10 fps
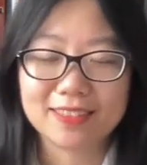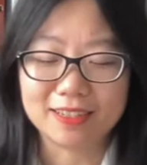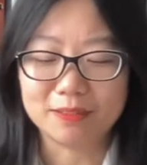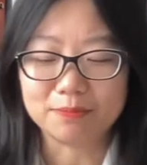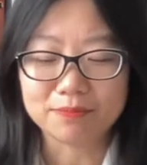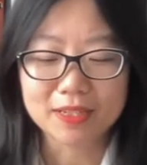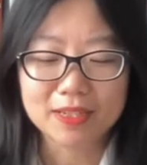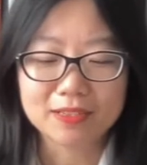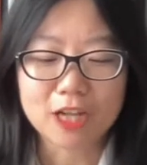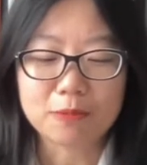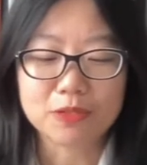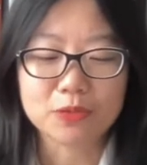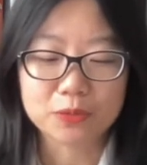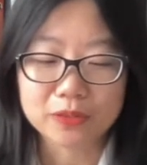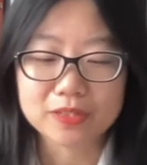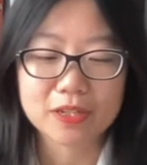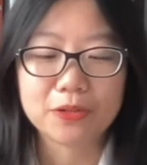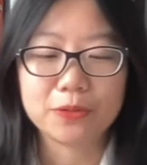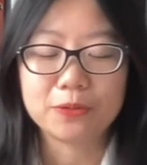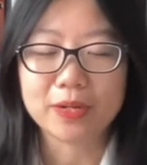Um, Thomas Wolsey,
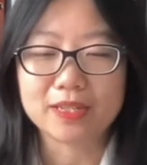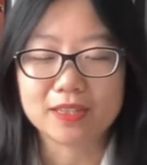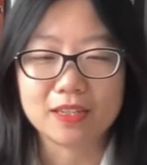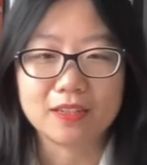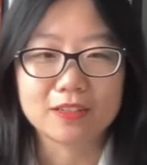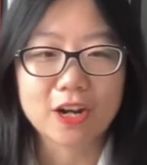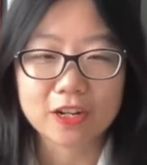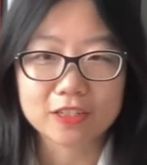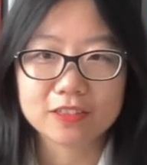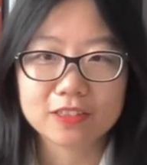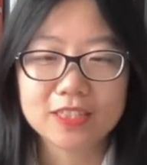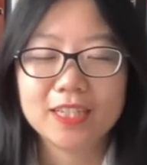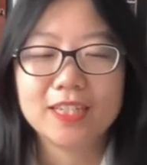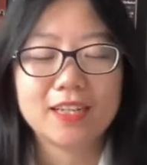who was the cardinal,